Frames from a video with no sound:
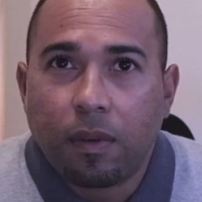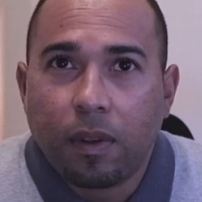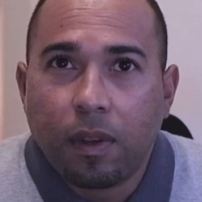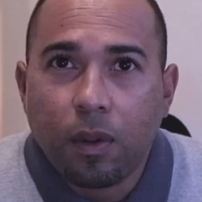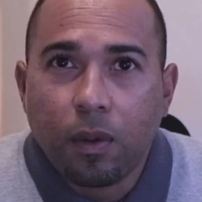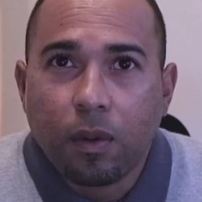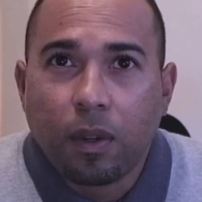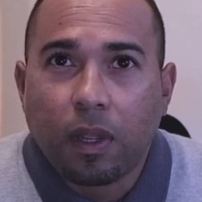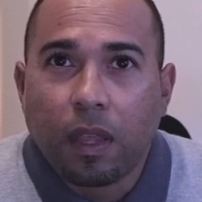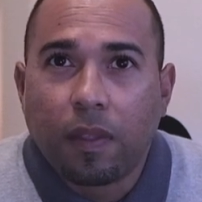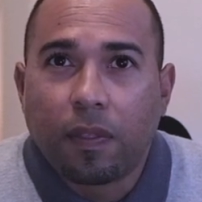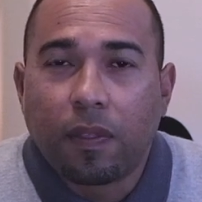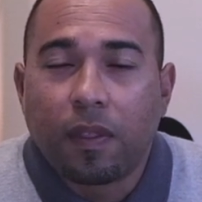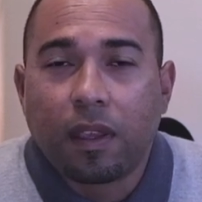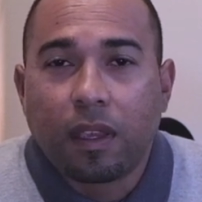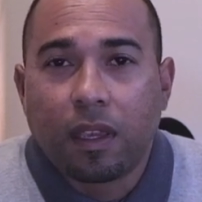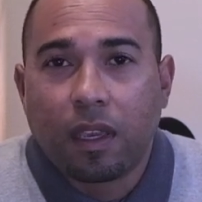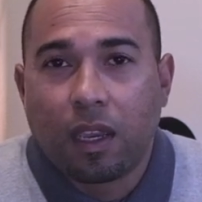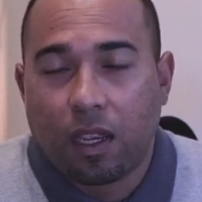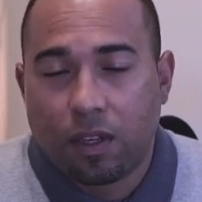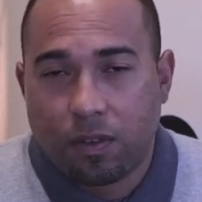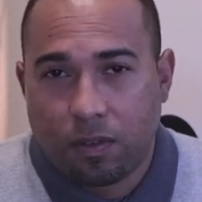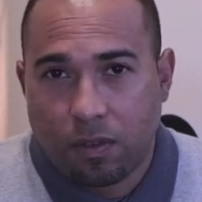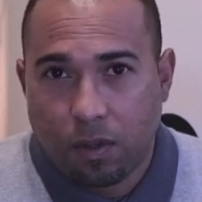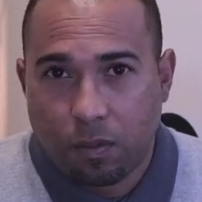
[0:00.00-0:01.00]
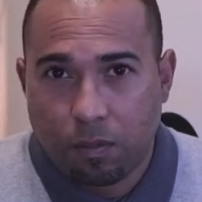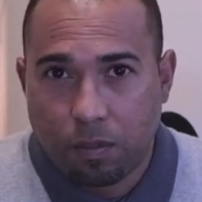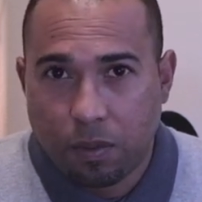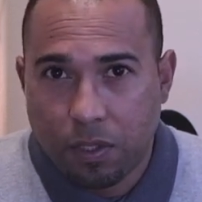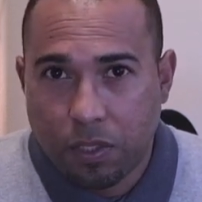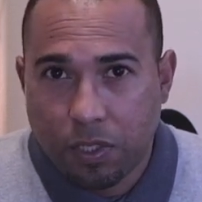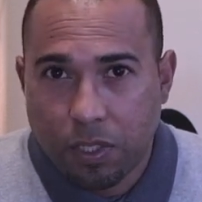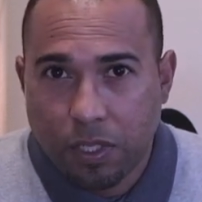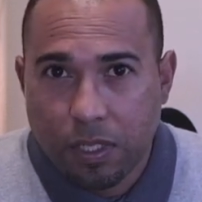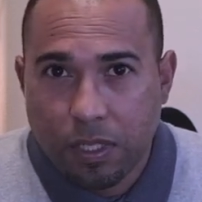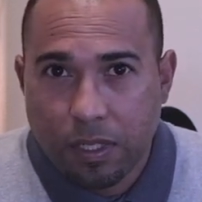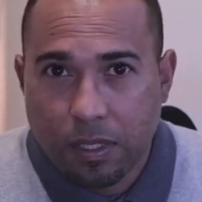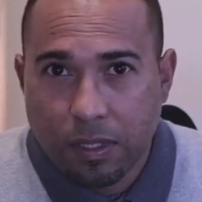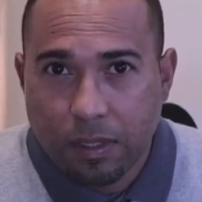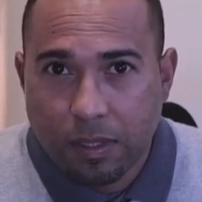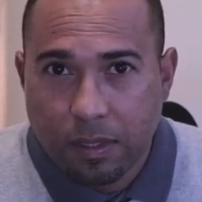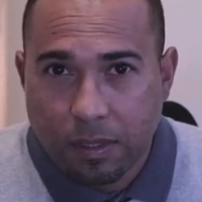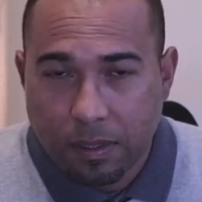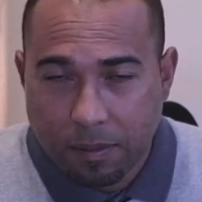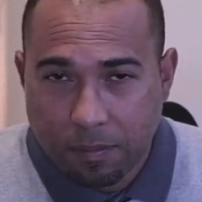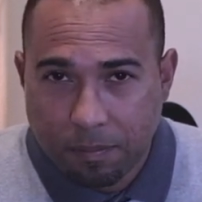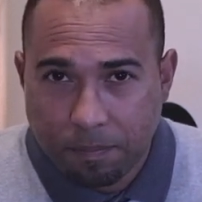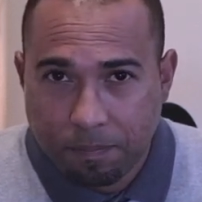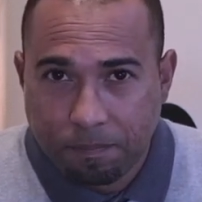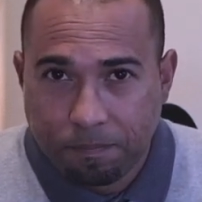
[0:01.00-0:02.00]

a look at the cash flow projections.